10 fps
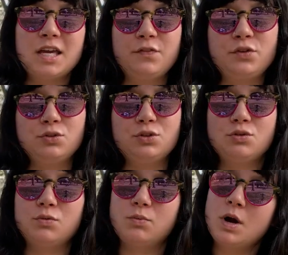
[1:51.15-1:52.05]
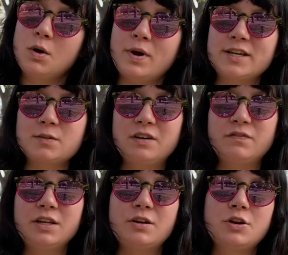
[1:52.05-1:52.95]
If you do rice wine
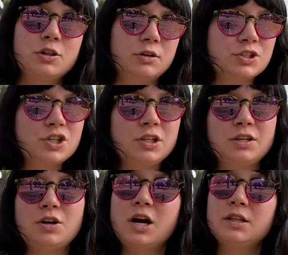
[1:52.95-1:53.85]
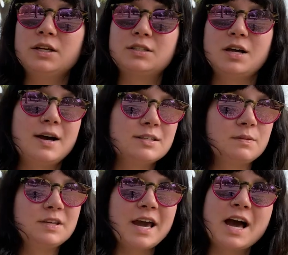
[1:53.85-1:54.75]
vinegar, a little chili garlic sauce,
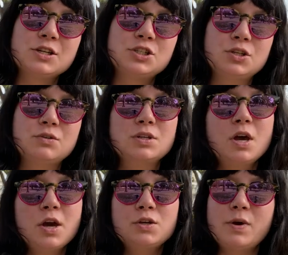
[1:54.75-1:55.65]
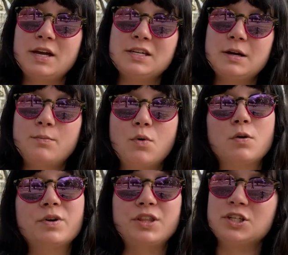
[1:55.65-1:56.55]
some cashews, you end up
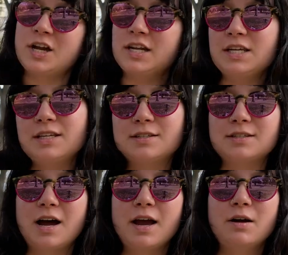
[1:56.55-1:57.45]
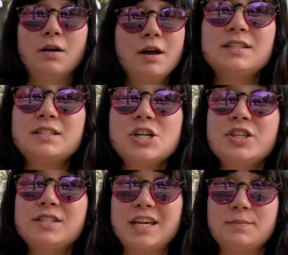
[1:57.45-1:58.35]
more with a Chinese style. It's still
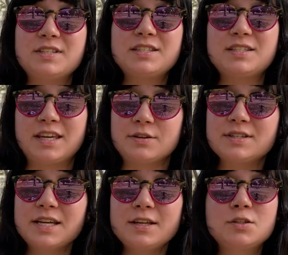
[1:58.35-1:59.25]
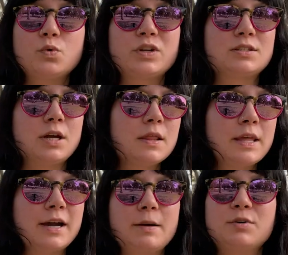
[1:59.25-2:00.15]
the same skill set, so it's not
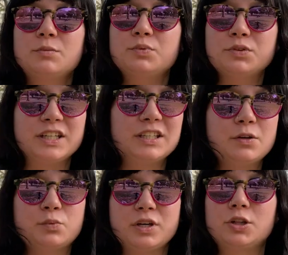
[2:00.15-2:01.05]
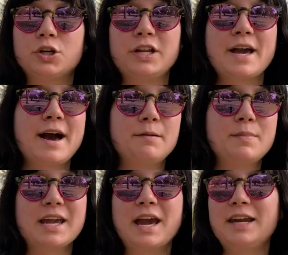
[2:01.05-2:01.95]
like I'm completely relearning how to
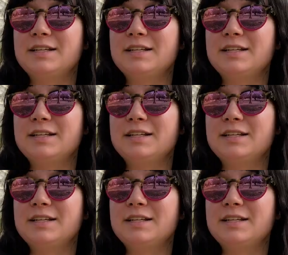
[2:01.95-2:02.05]
make an